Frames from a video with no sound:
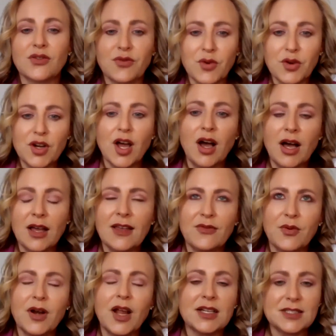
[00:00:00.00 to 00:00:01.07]
So if we're not
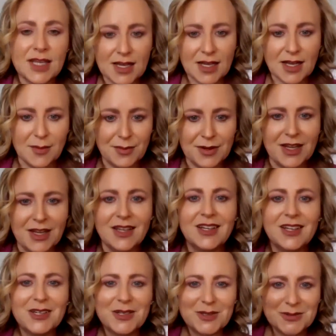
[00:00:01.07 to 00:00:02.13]
a tech
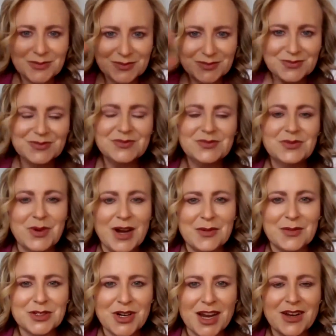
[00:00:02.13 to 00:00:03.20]
company,
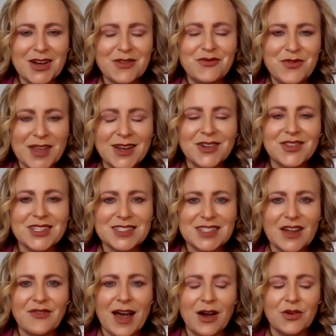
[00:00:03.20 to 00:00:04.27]
right, and we're trying to figure
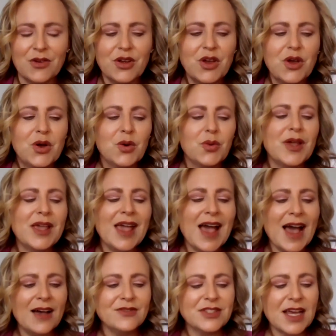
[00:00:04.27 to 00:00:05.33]
this stuff out, we
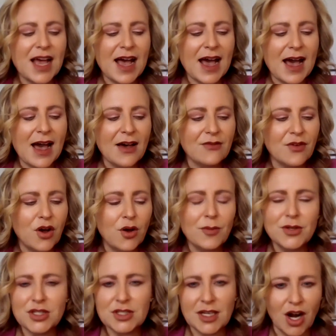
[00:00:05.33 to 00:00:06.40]
have to have
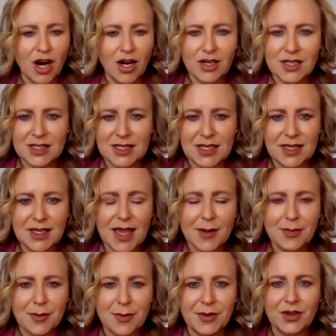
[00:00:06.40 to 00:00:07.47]
almost an R&D
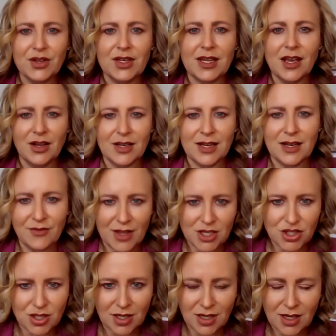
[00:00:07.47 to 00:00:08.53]
capability on
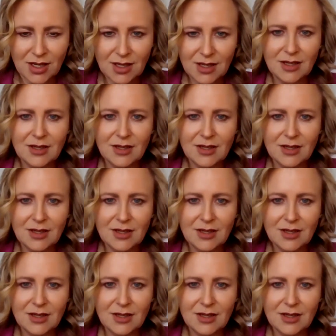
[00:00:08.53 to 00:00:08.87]
innovation.